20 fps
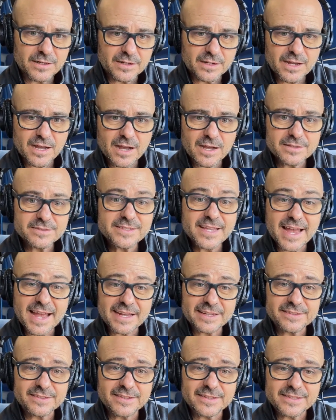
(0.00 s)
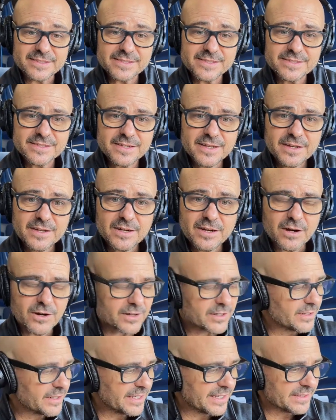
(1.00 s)
contact us are
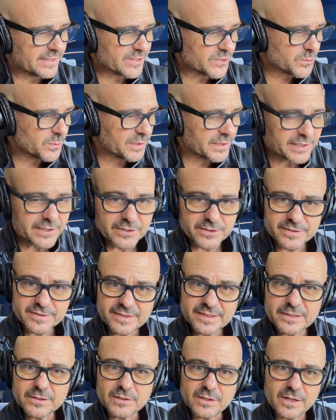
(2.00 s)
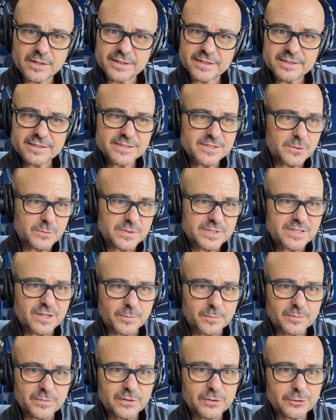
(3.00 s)
going to get this really good deal on it because it was
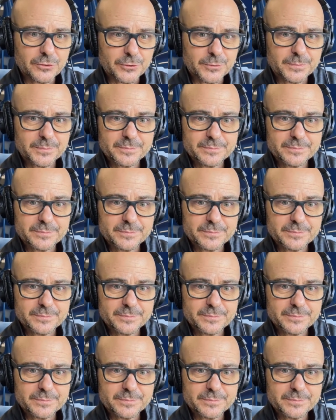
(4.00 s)
something new.